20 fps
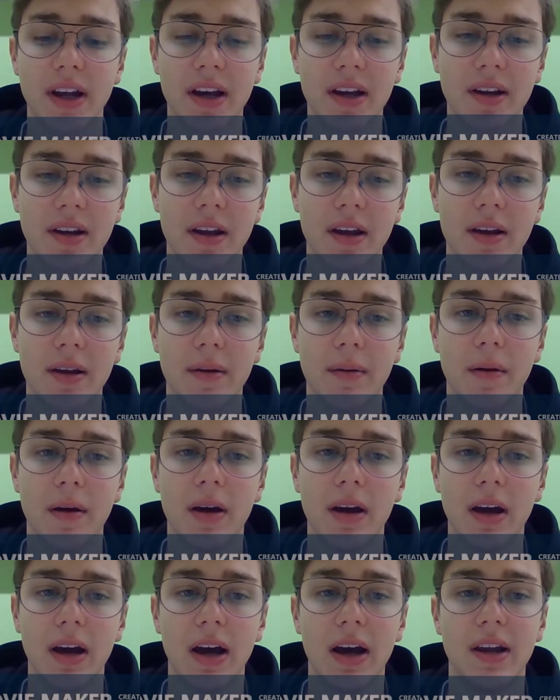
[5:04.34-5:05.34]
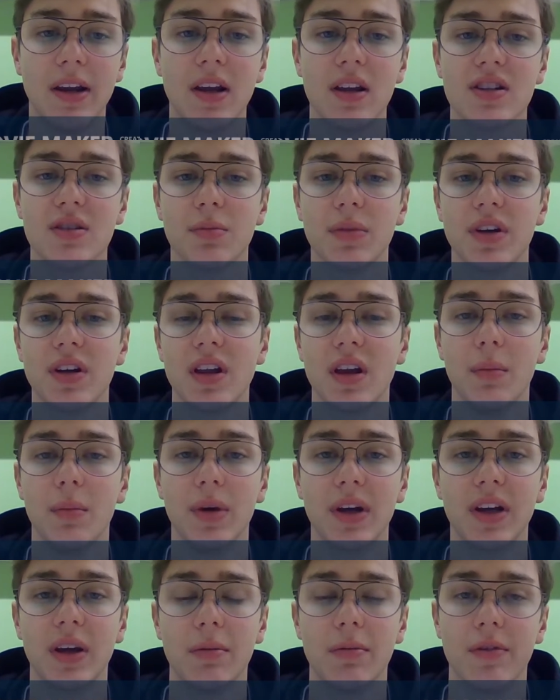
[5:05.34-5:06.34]
ended, and Nelson Mandela
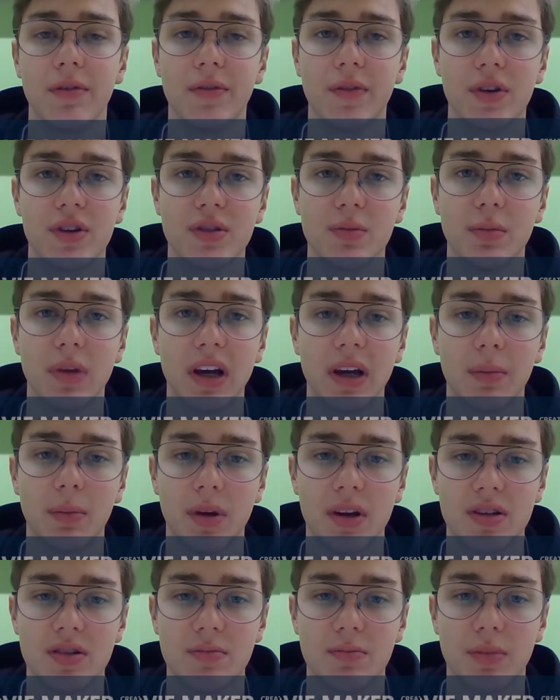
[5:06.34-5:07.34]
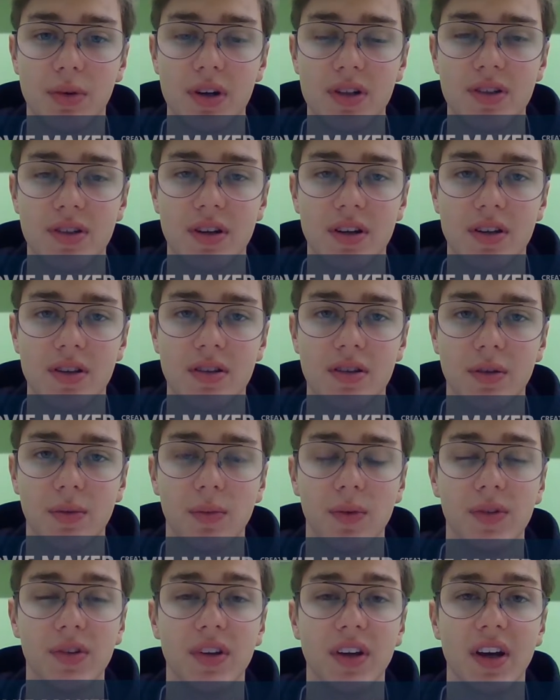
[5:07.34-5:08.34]
became the first black president
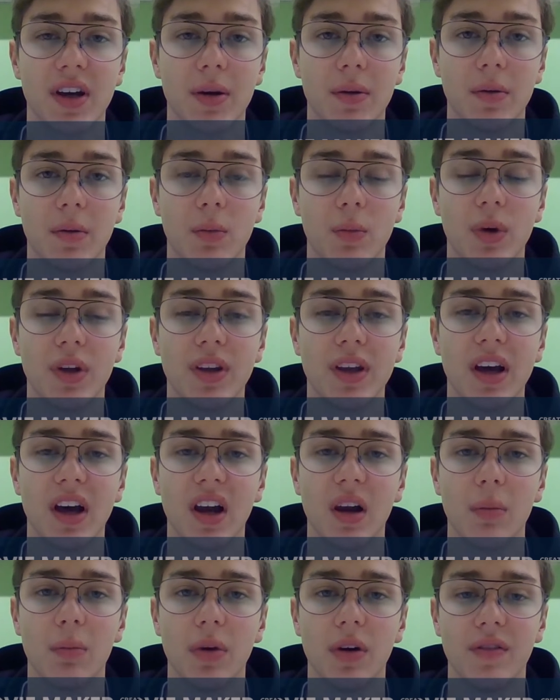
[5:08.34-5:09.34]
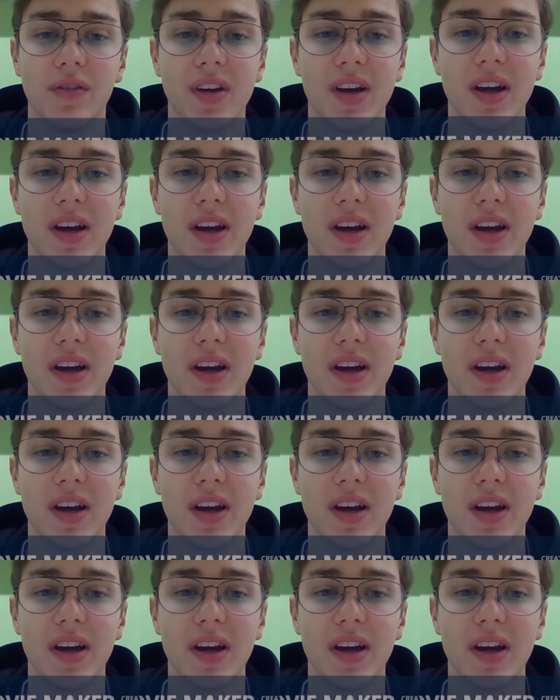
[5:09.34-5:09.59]
with the help of the